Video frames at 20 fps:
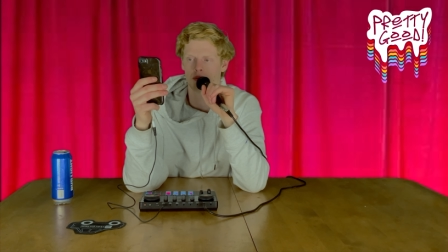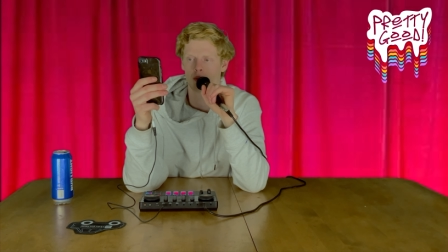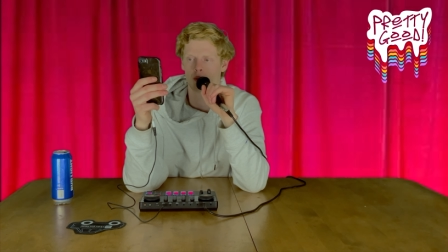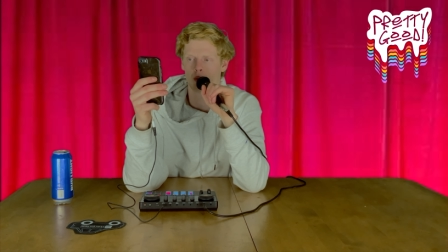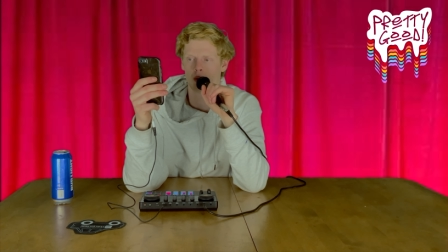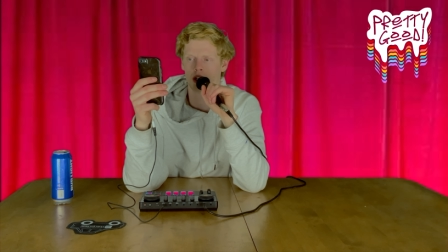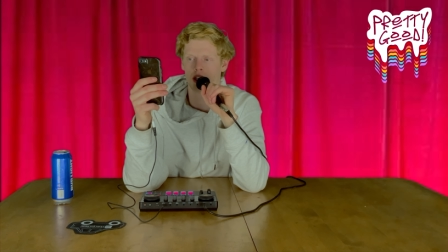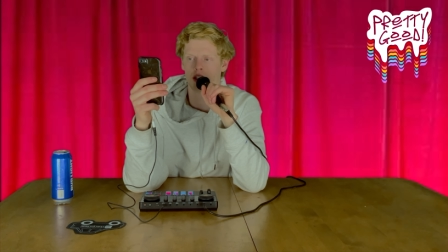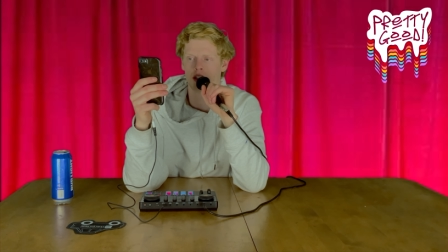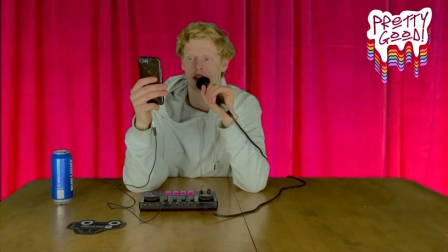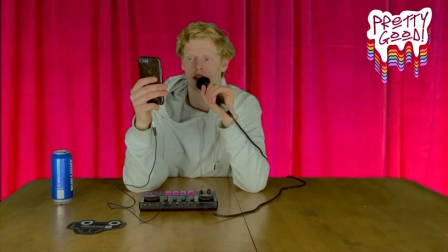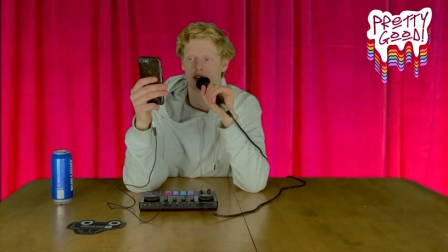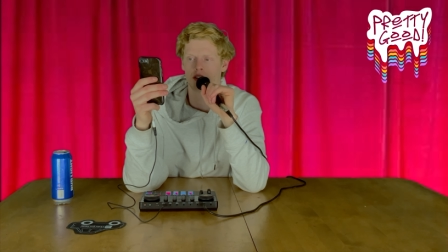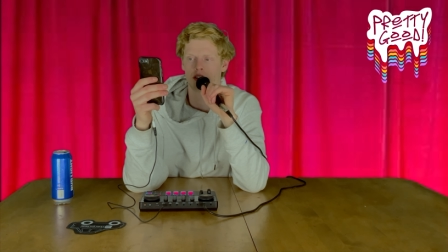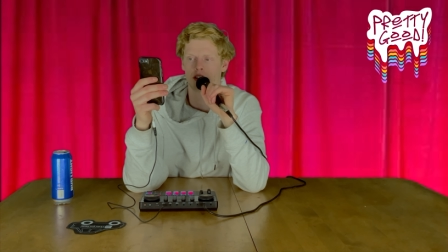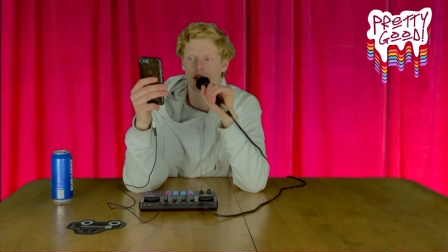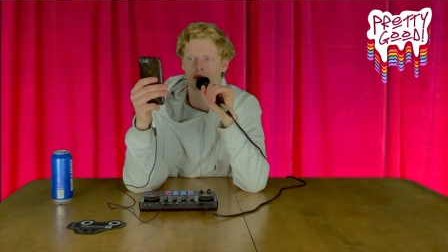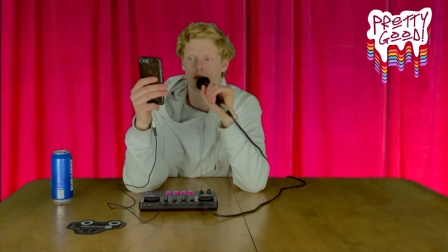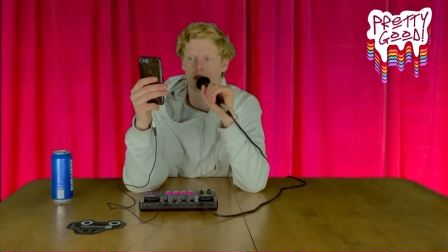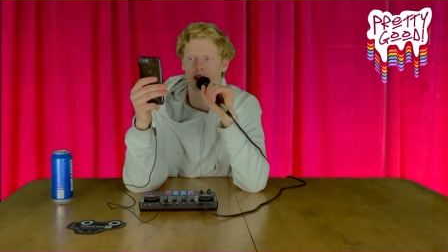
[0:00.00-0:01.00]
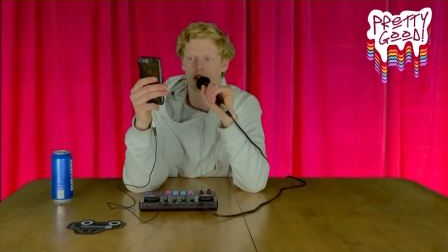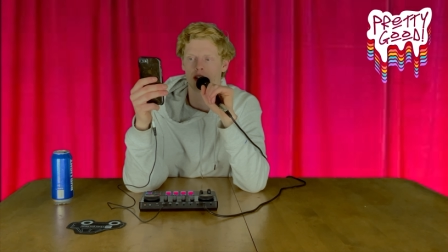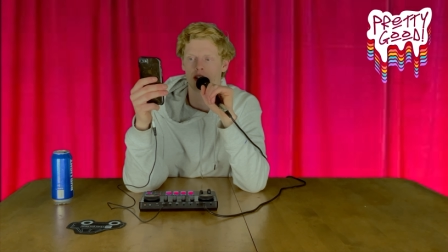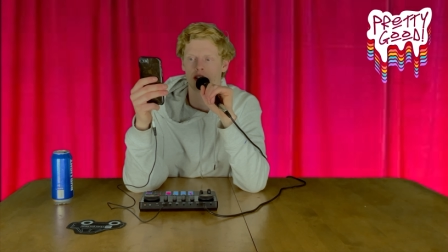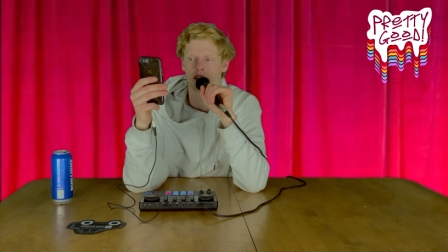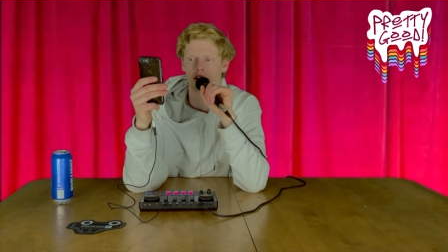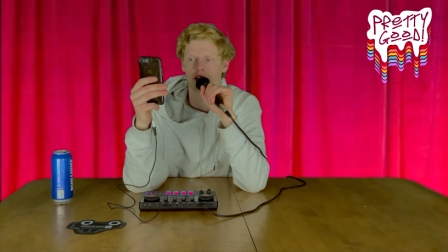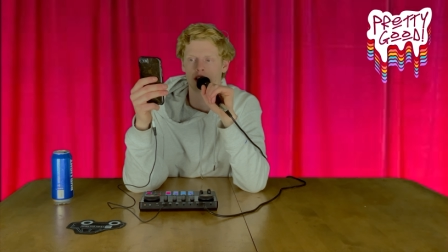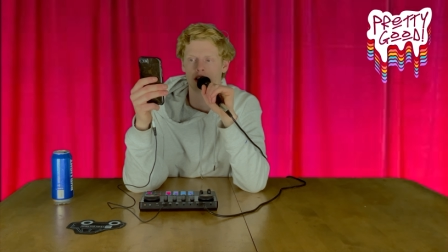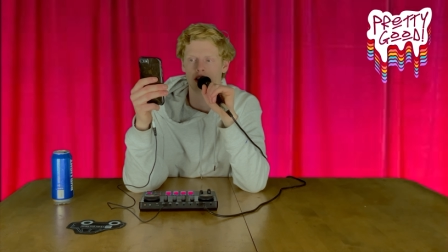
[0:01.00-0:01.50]
When something
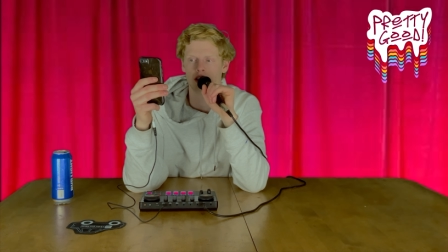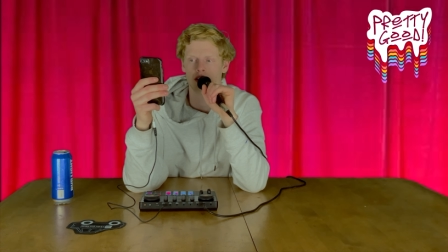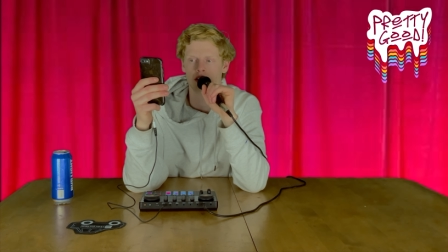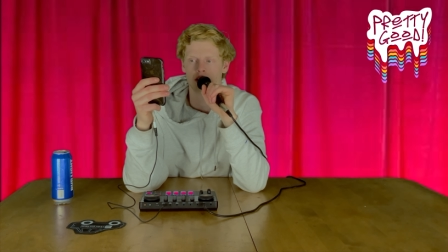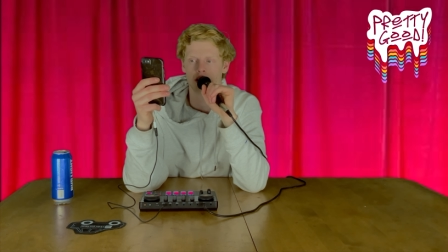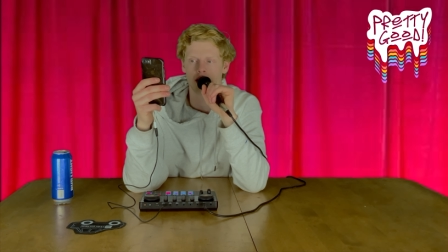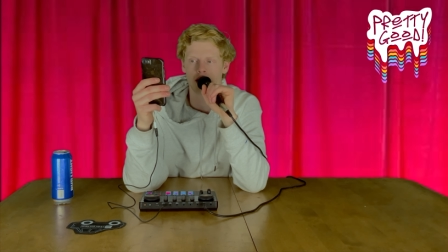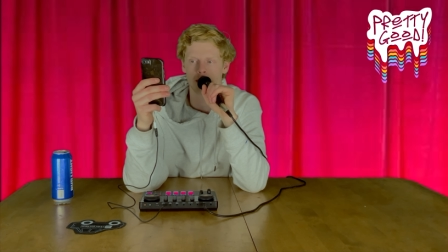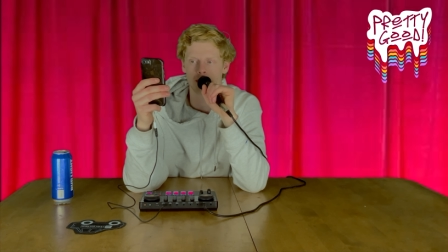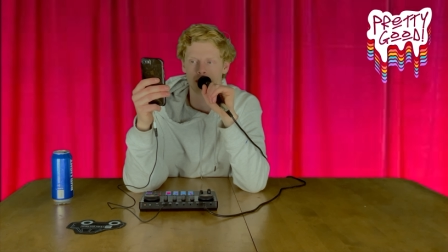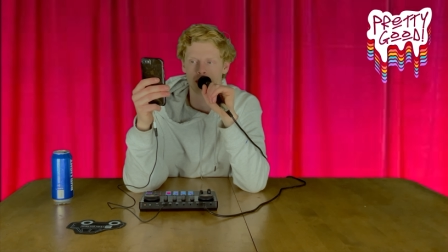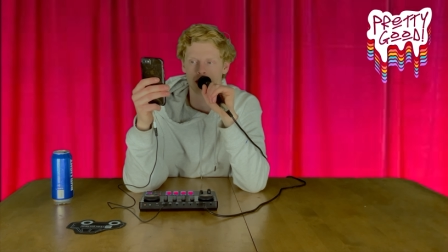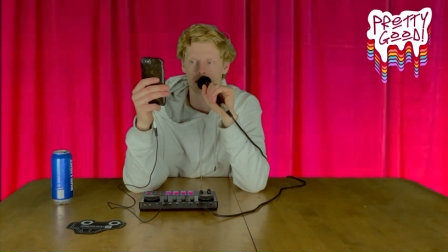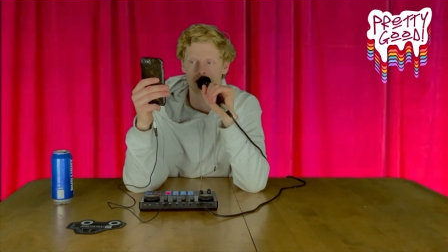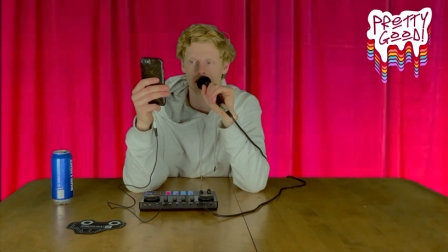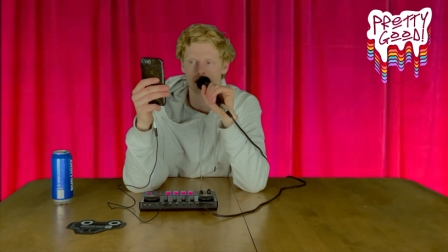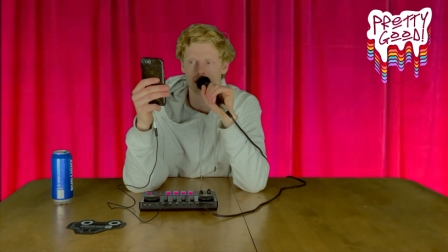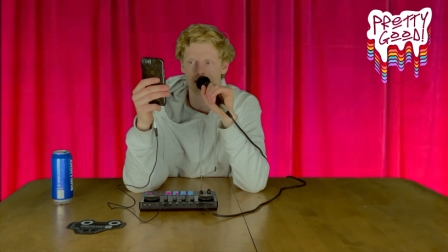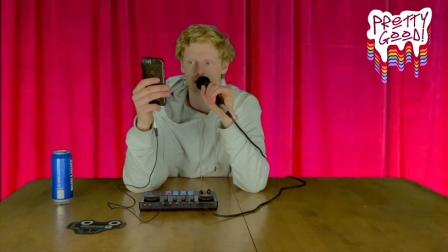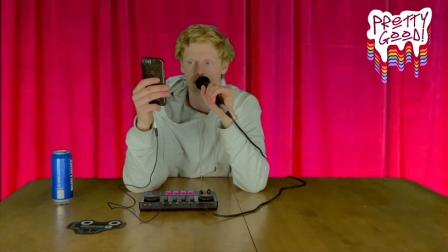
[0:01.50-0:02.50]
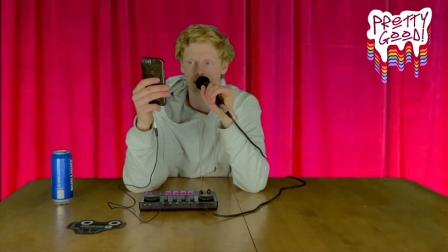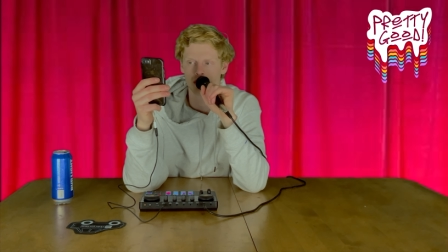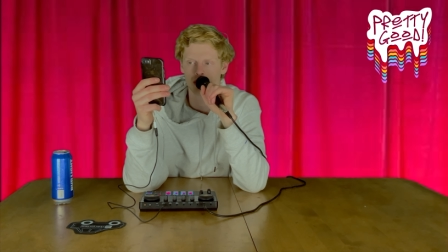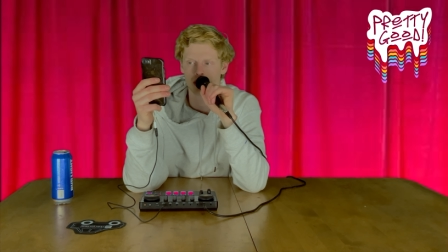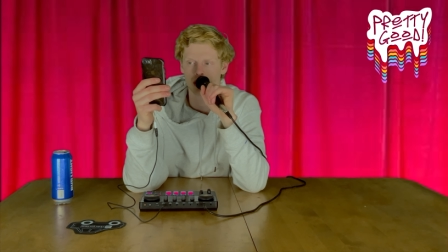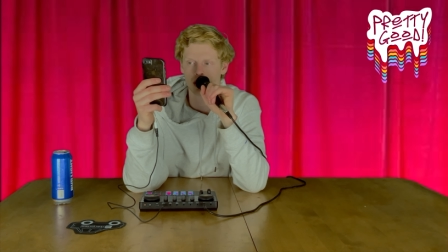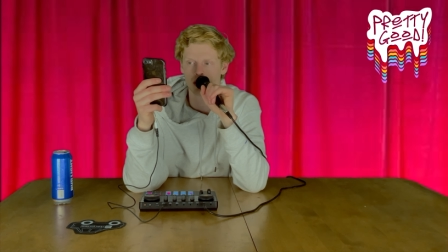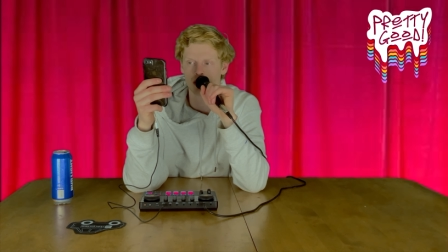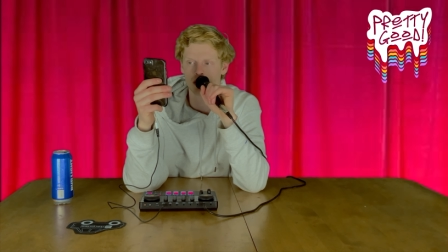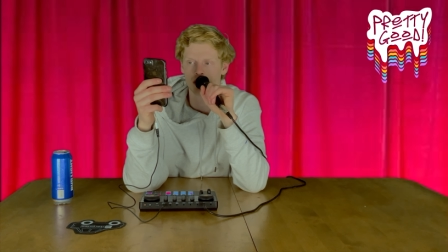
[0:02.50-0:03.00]
exciting happens, if you
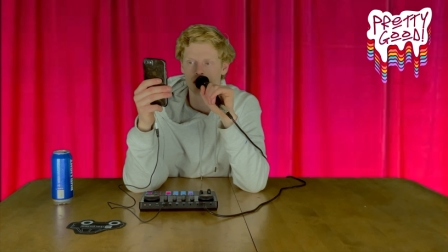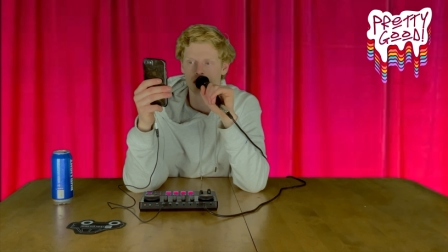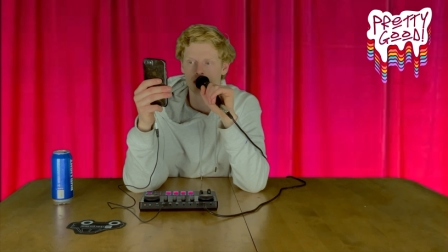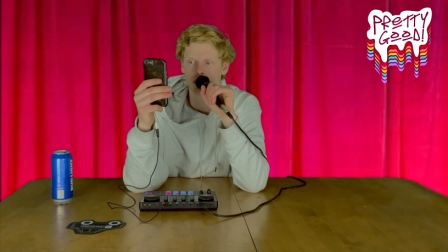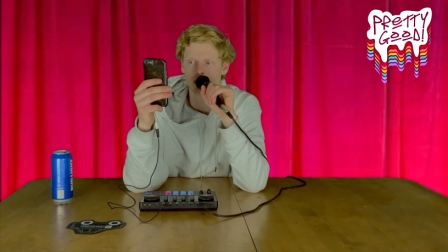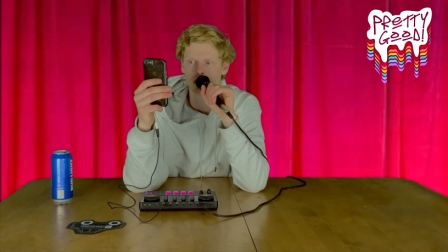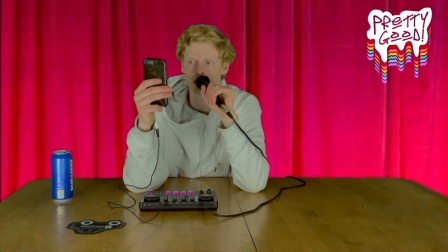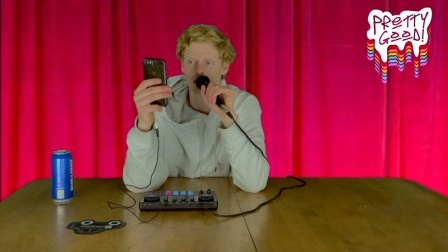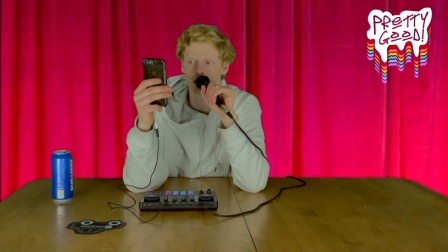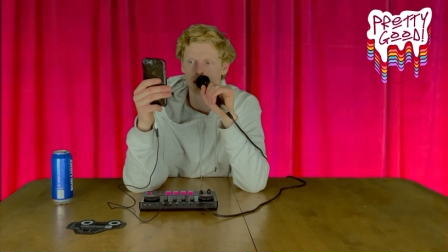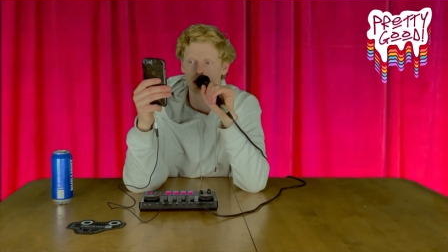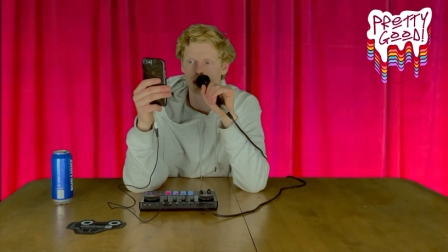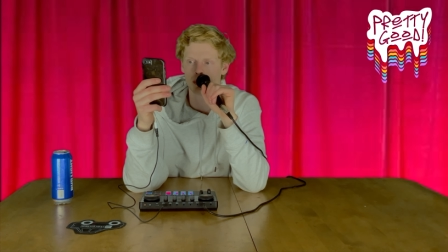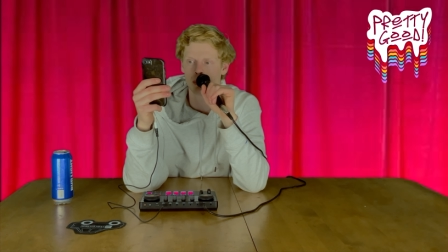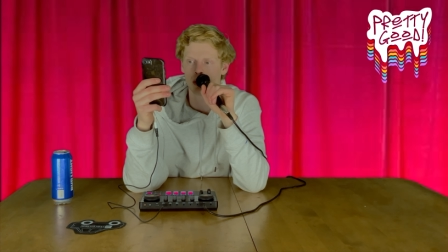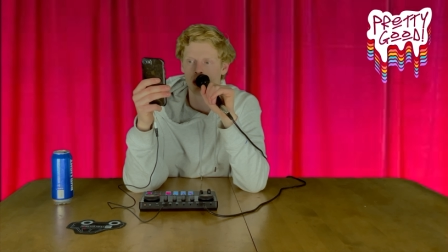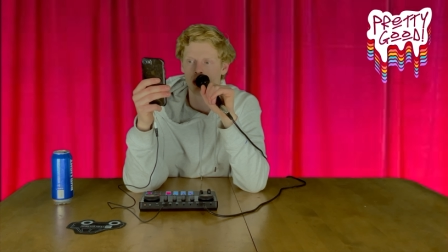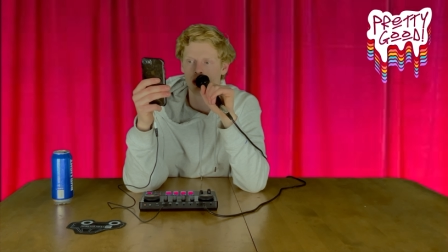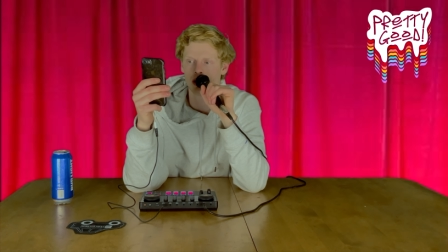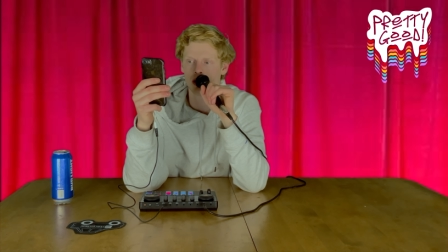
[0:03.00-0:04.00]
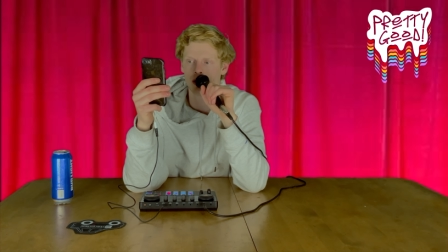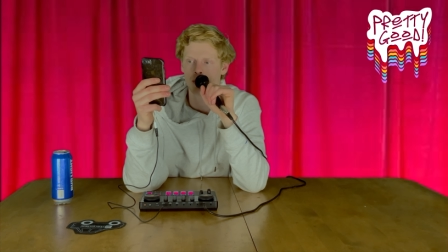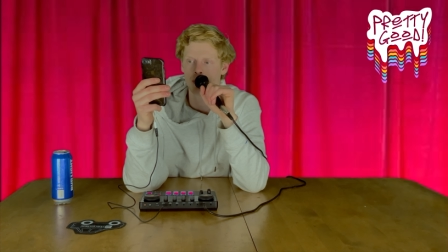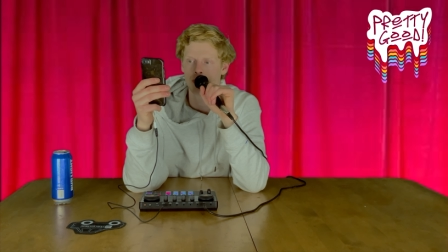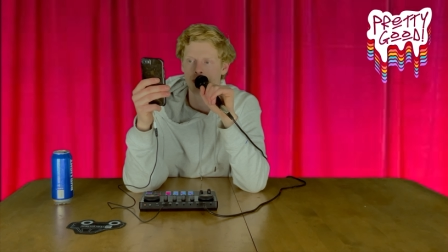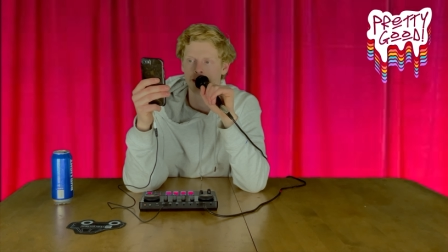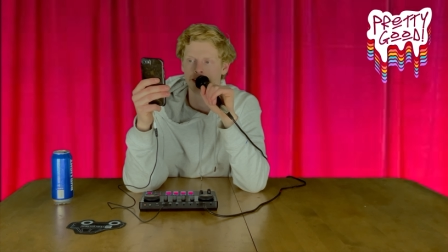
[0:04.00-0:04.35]
share the news with your partner,